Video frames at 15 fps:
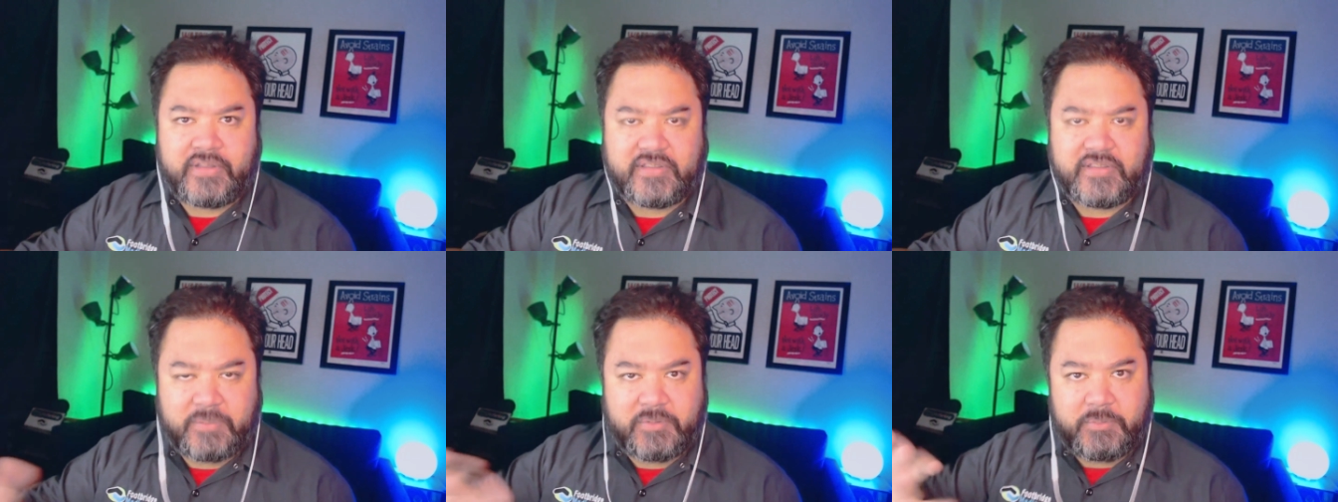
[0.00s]

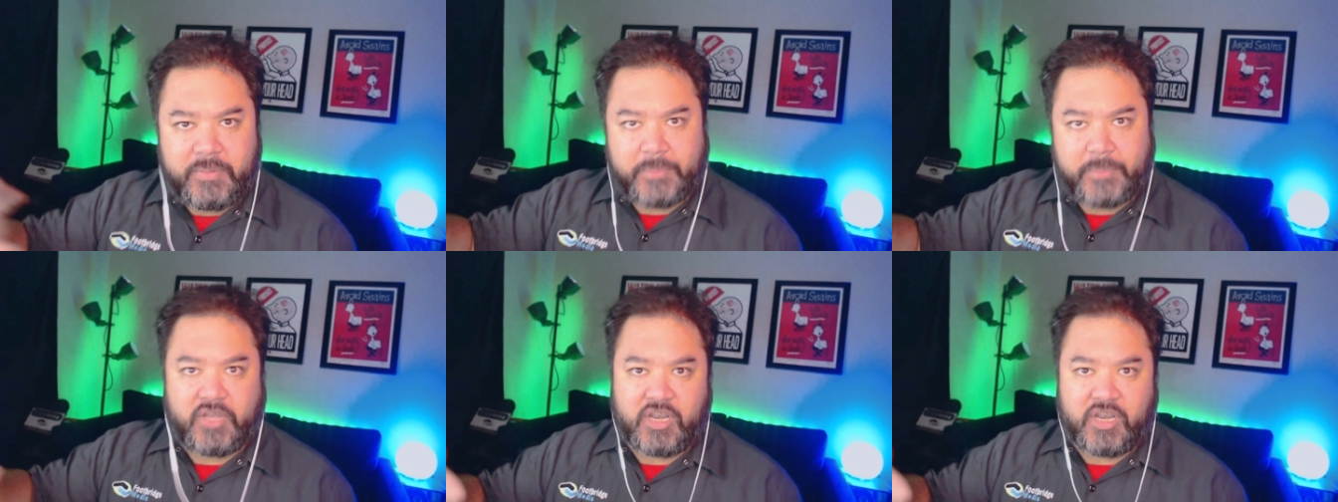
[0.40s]
That's something
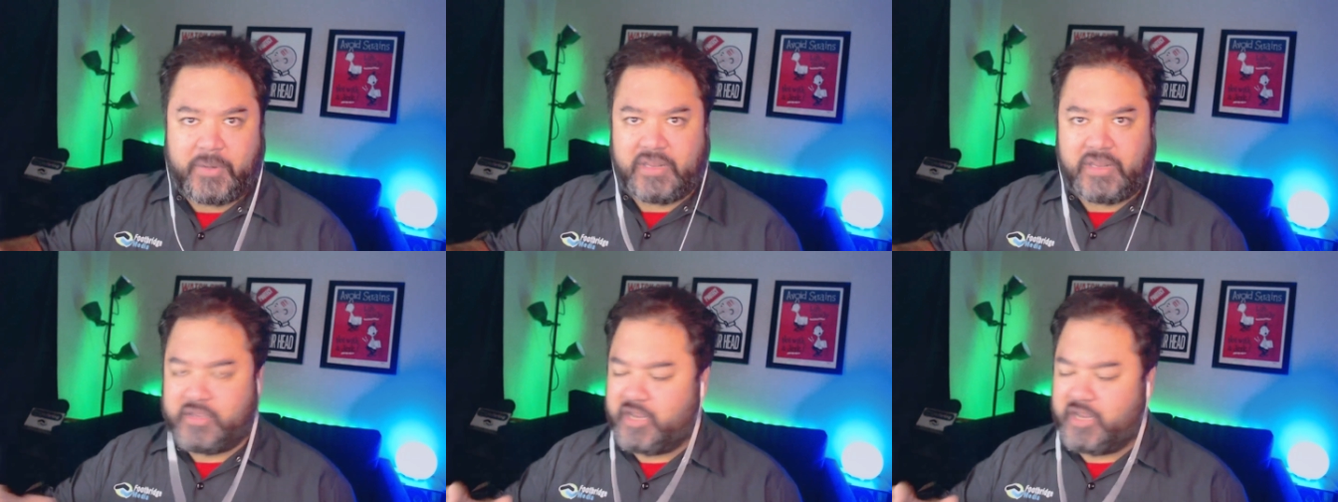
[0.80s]
people talk
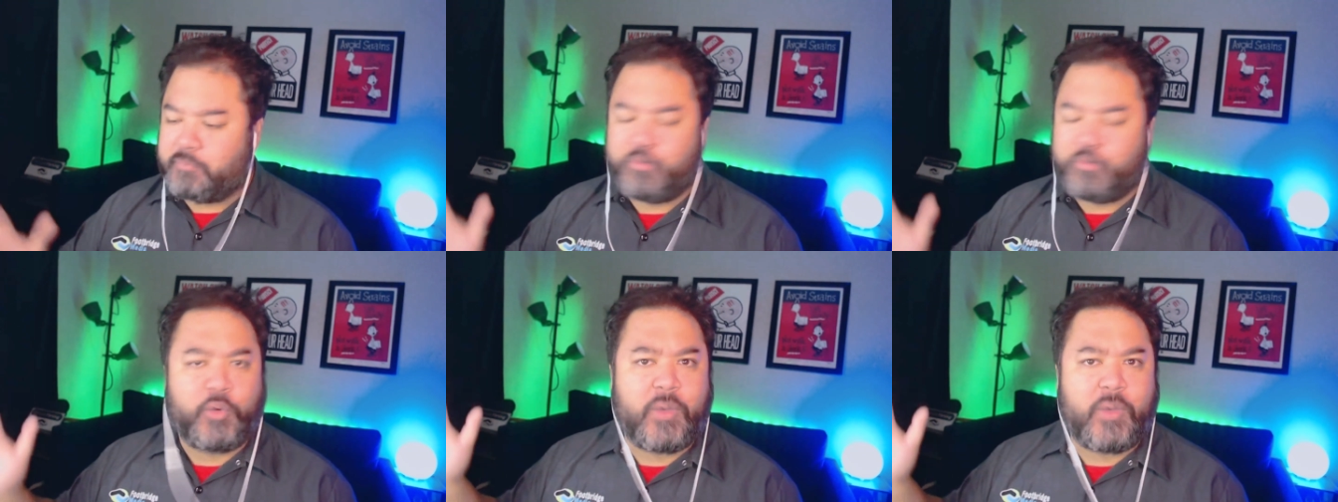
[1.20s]
about a lot. You got to
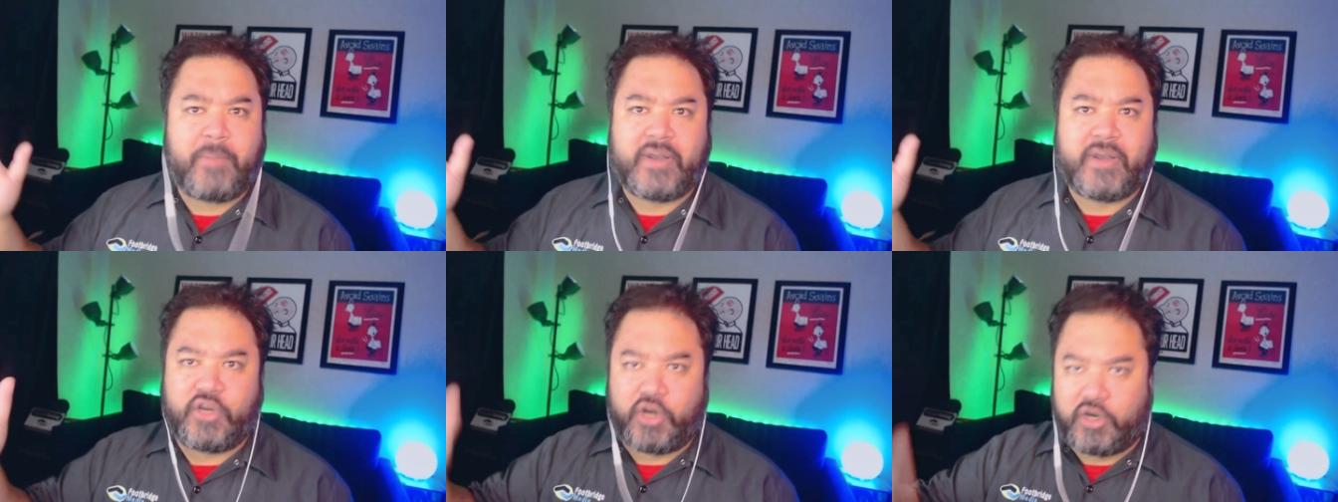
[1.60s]
put away
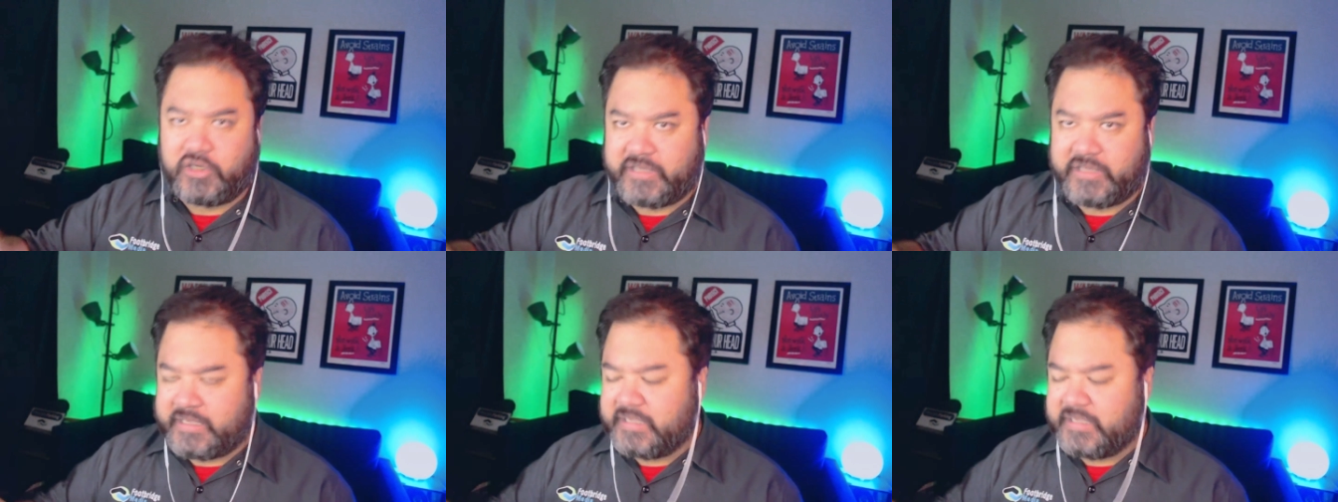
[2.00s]
money
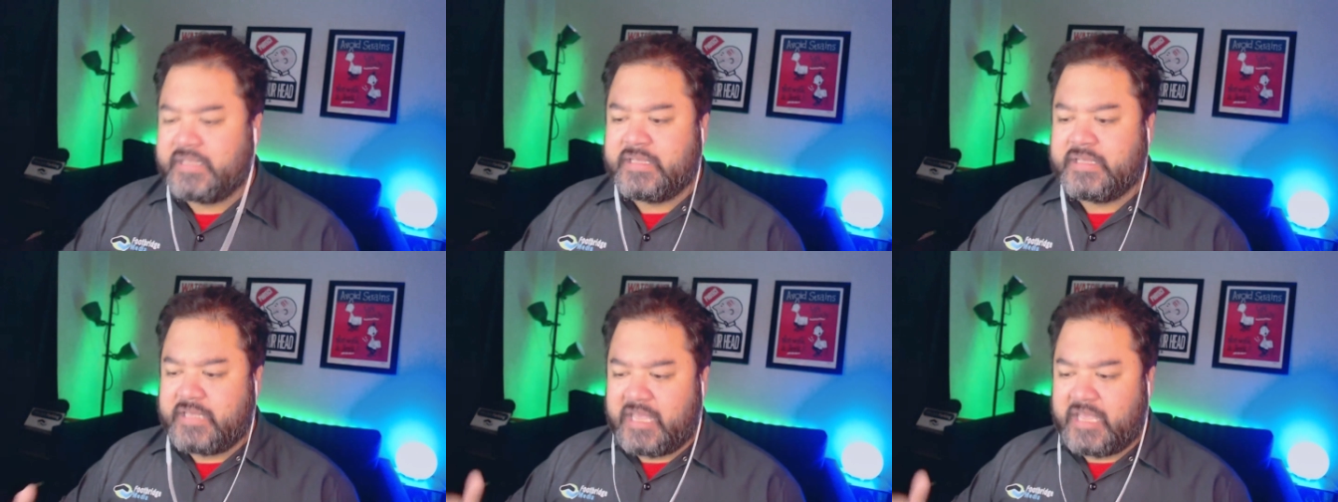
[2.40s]
early
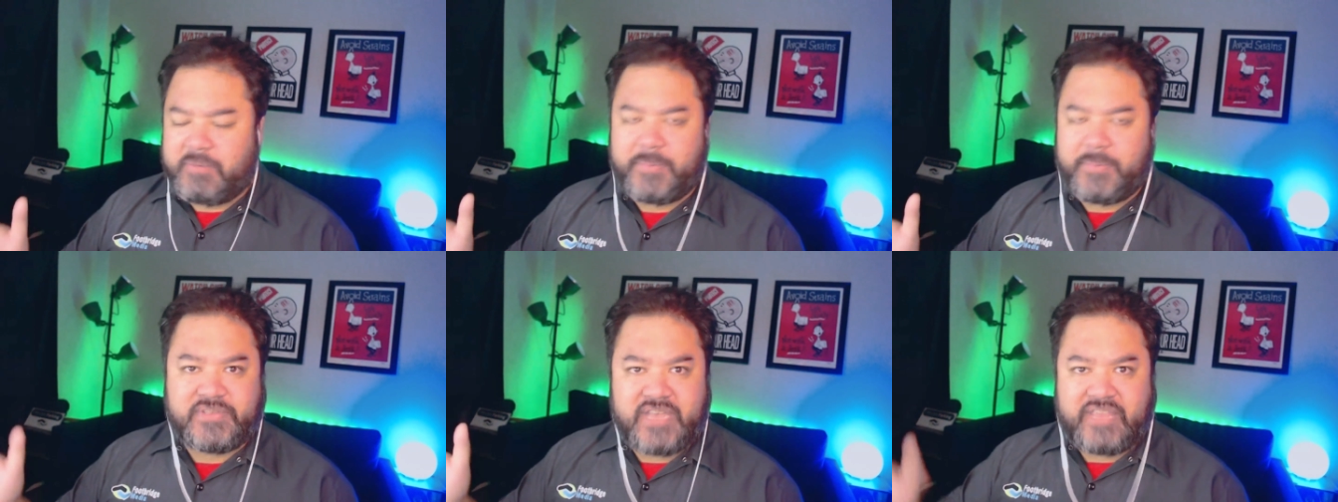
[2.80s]
and
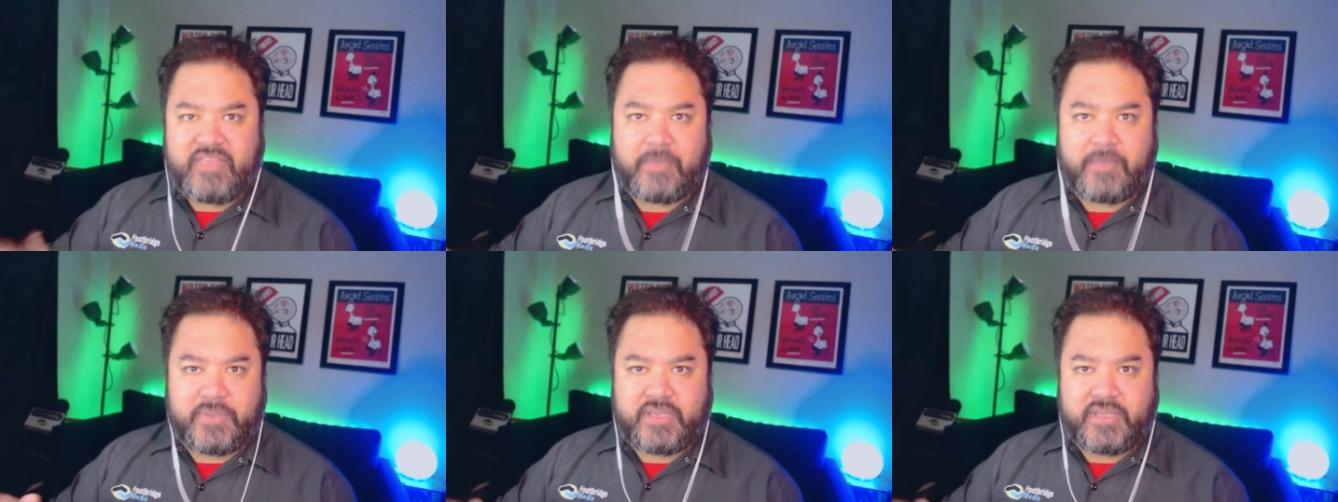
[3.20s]
people say
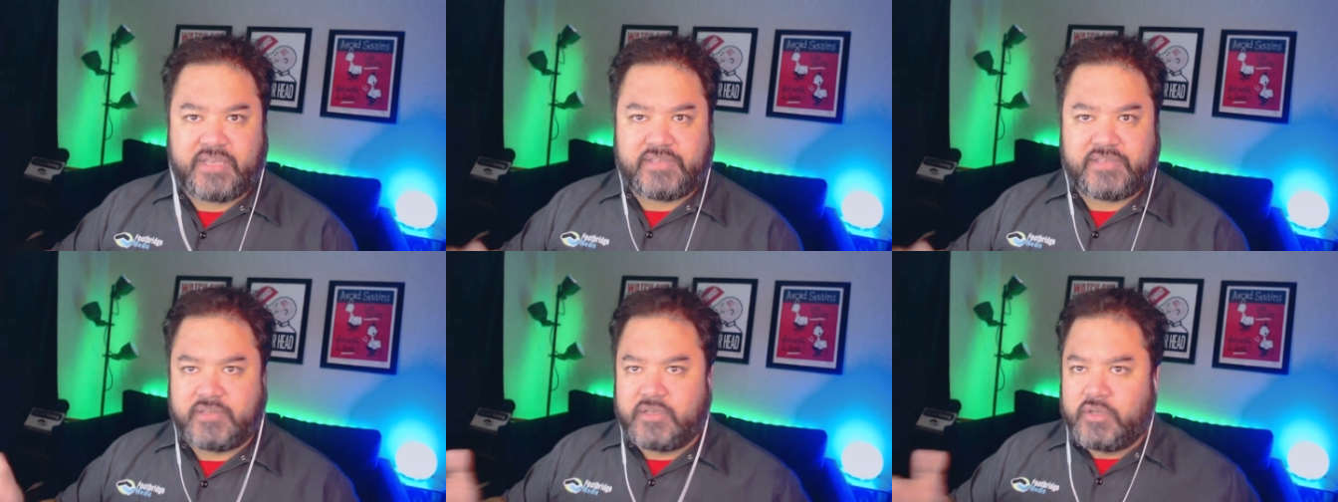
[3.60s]
that
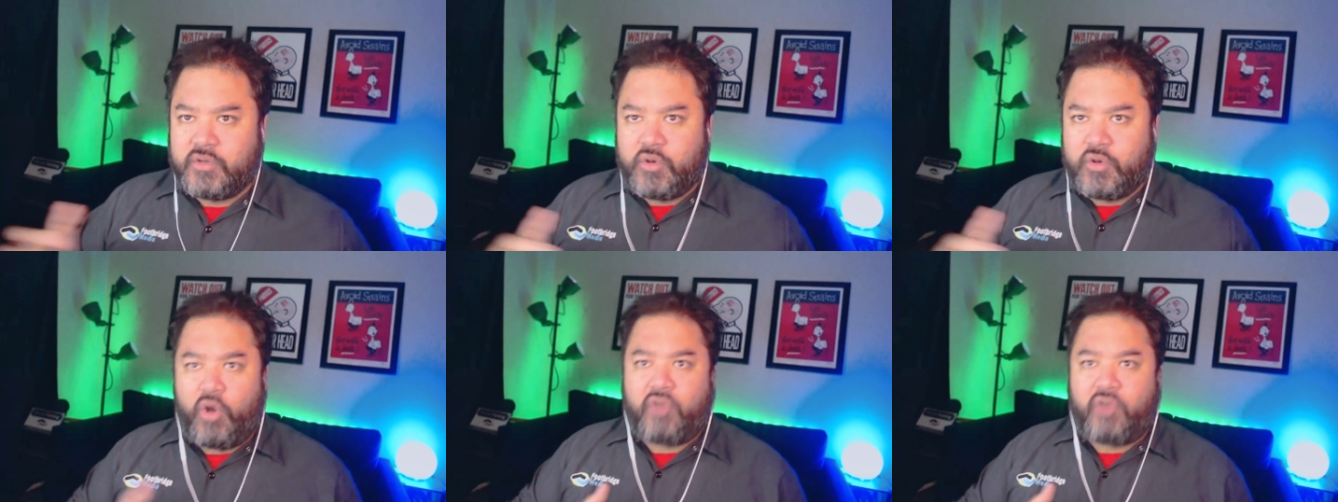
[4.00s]
because
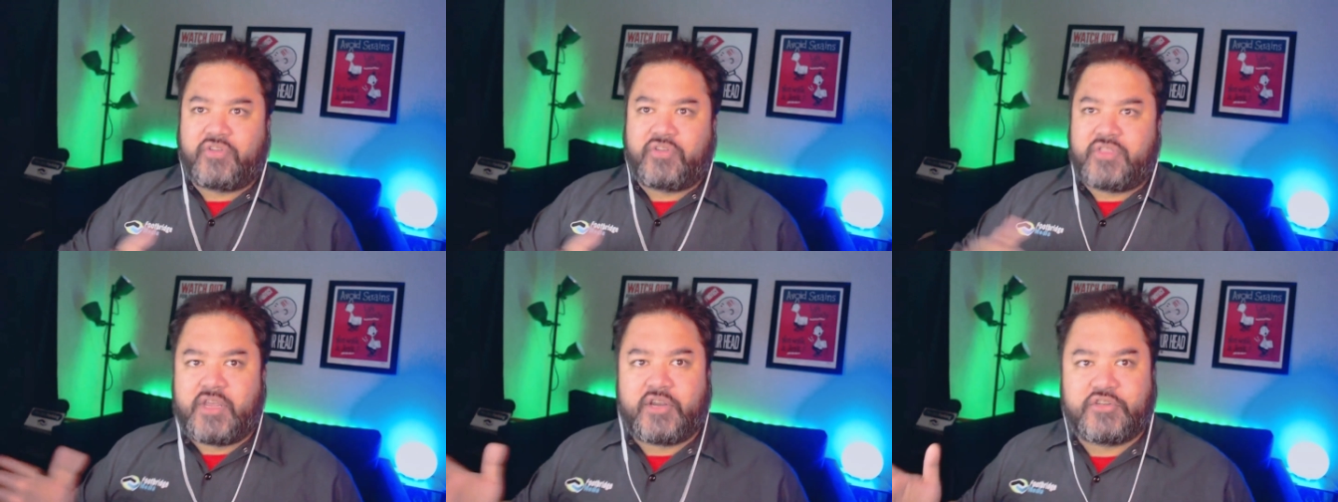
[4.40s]
over
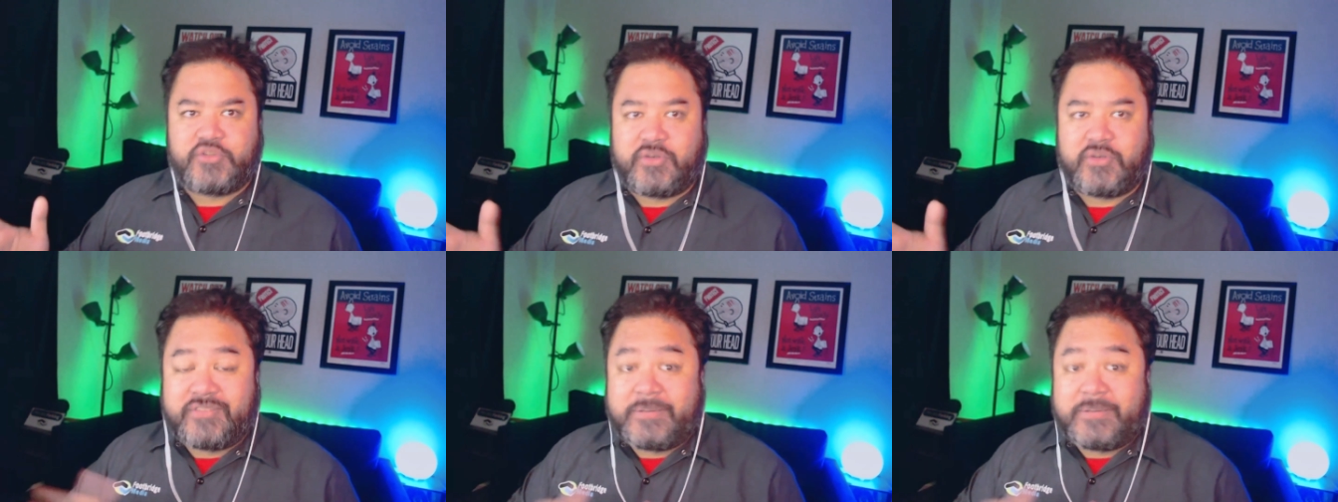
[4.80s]
the years
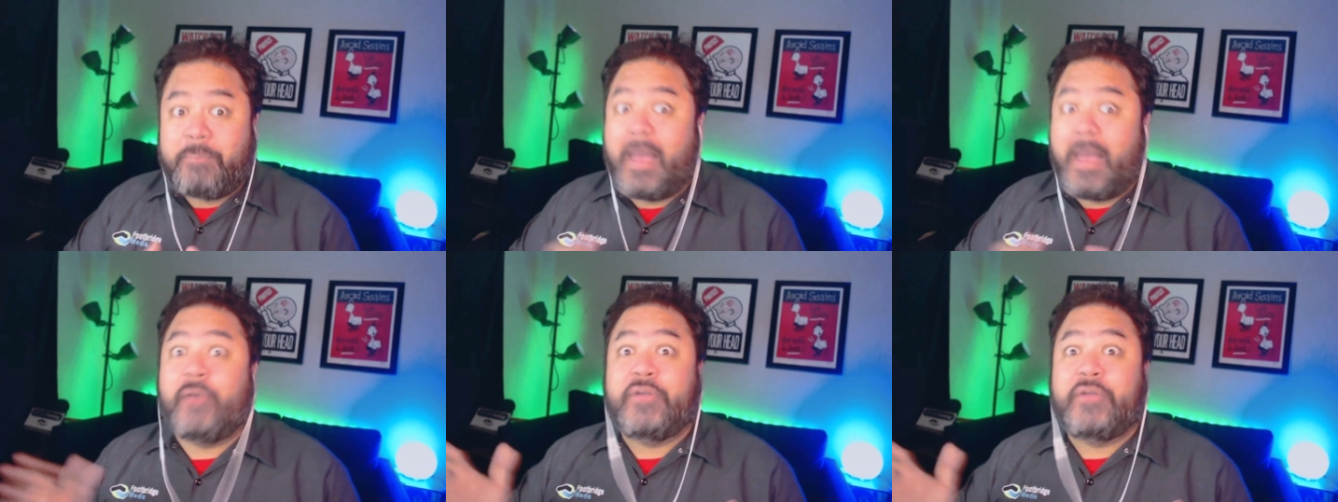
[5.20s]
you have
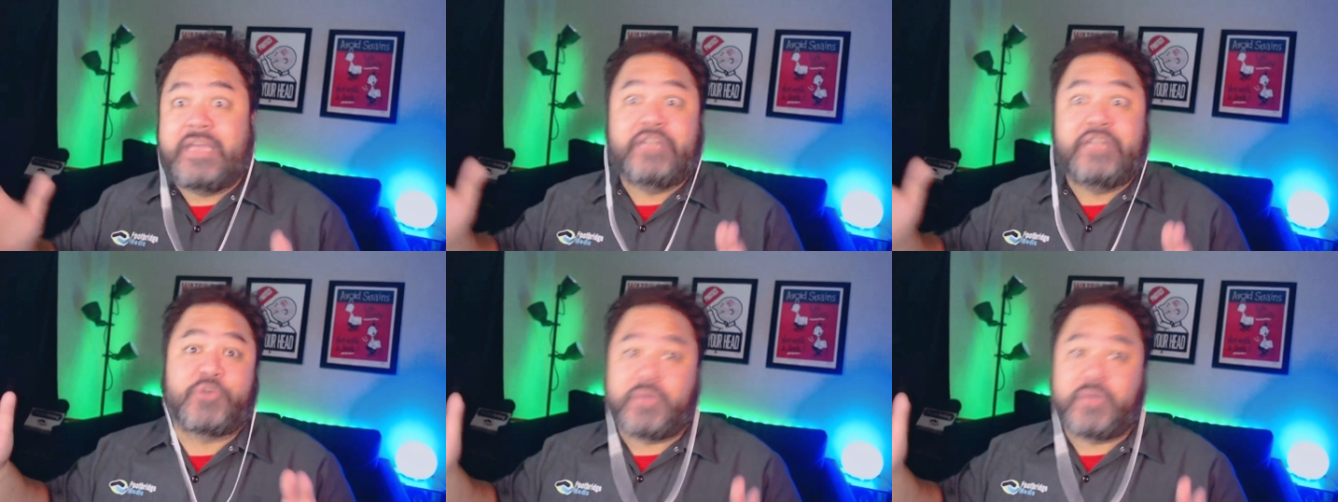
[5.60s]
compounding
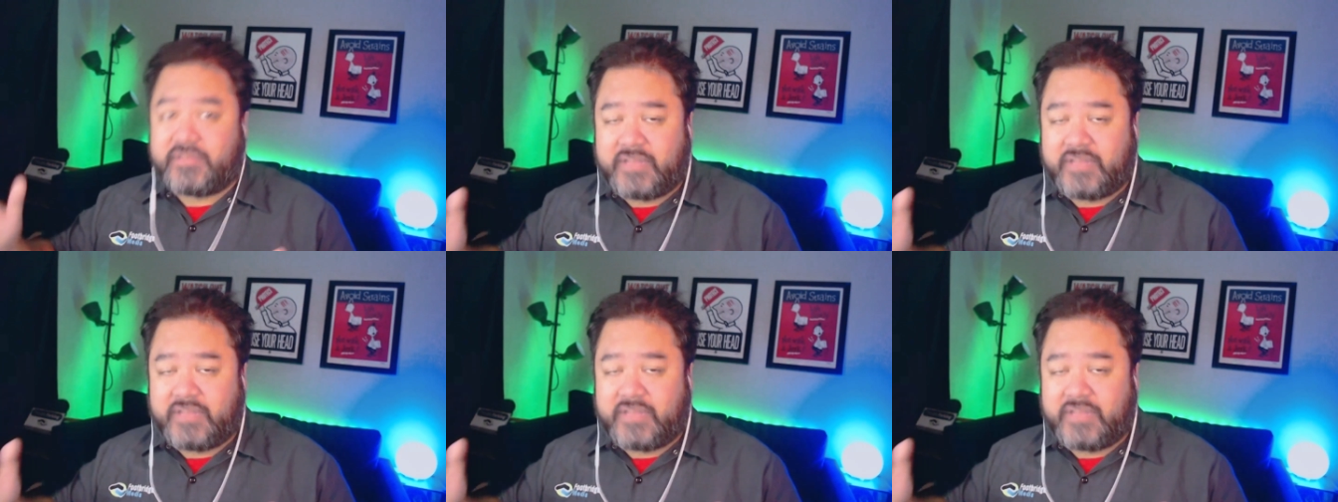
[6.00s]
interest.